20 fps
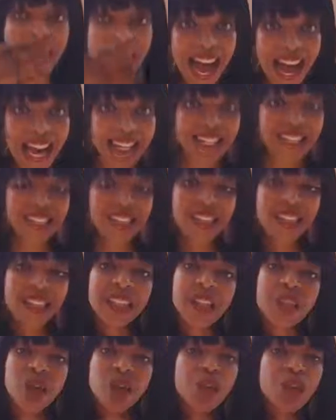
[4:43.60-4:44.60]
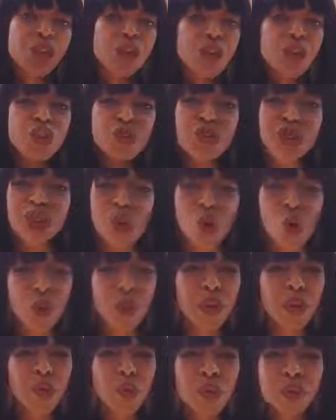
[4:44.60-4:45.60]
As the leader, you've been
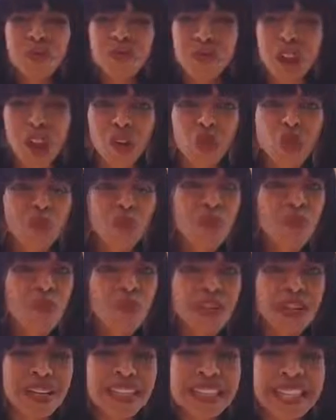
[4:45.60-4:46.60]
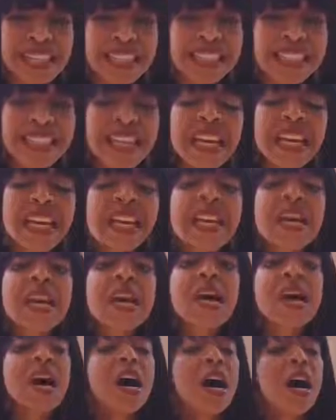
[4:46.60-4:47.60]
open, you've been vulnerable, you've been authentic.
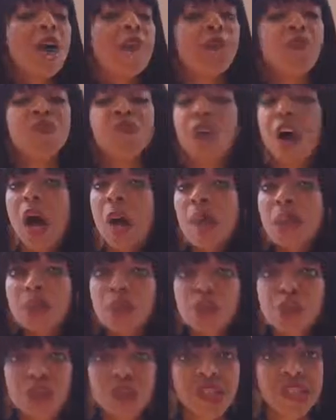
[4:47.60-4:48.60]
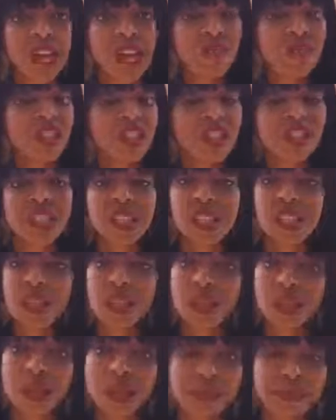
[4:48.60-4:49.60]
You've humbled yourself and just said,
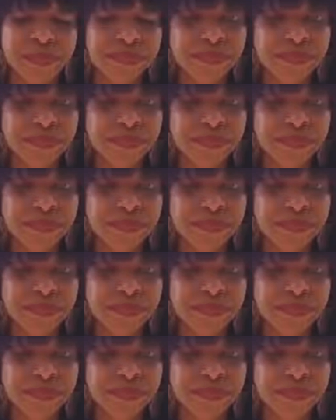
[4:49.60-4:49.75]
look,